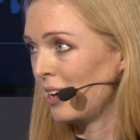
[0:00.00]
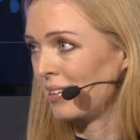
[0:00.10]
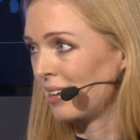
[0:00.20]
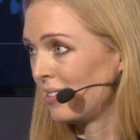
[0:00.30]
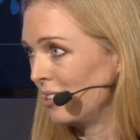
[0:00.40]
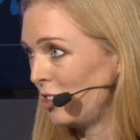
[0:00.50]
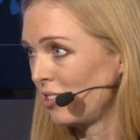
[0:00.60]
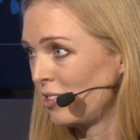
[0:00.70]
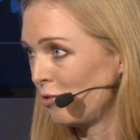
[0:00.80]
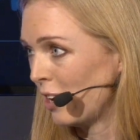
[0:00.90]
It doesn't
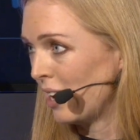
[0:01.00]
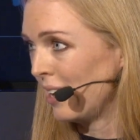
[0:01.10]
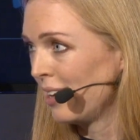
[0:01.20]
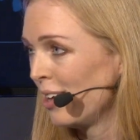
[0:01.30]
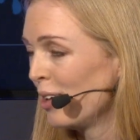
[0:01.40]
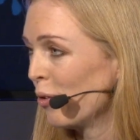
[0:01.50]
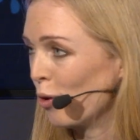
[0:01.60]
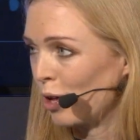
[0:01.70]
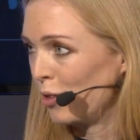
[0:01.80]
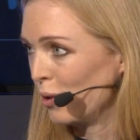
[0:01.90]
justify
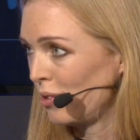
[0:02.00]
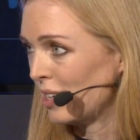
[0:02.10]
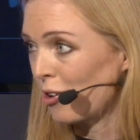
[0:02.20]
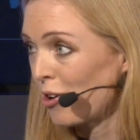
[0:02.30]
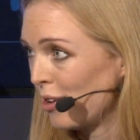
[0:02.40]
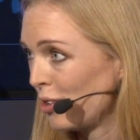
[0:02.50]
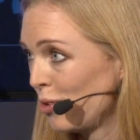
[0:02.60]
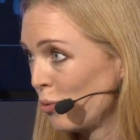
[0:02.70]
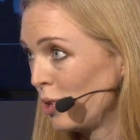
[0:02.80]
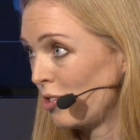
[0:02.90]
all of those that
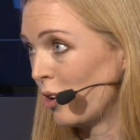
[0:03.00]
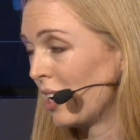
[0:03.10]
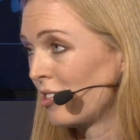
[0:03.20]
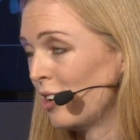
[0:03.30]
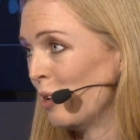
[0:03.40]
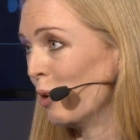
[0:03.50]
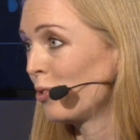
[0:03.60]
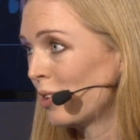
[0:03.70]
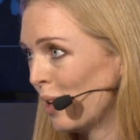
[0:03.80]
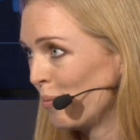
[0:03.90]
aren't, which are actually
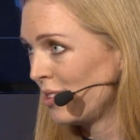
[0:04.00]
most of them.